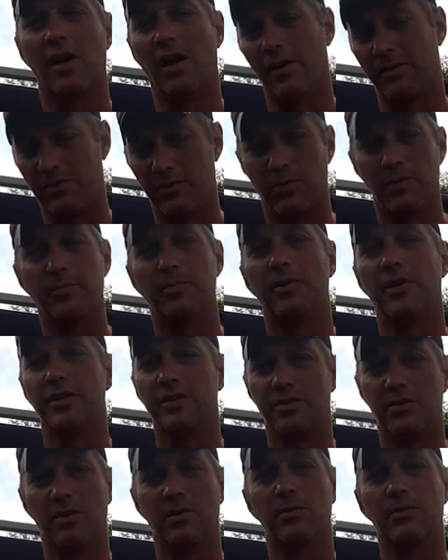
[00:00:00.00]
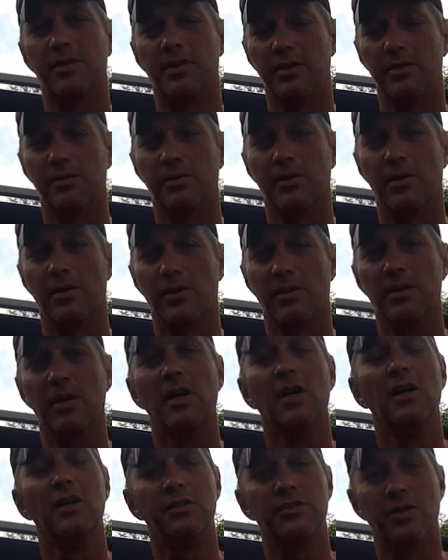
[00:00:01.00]
have to replace your own keel guard.
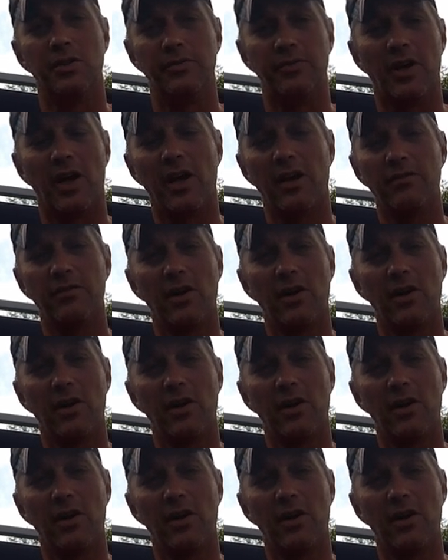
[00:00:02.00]
So if you have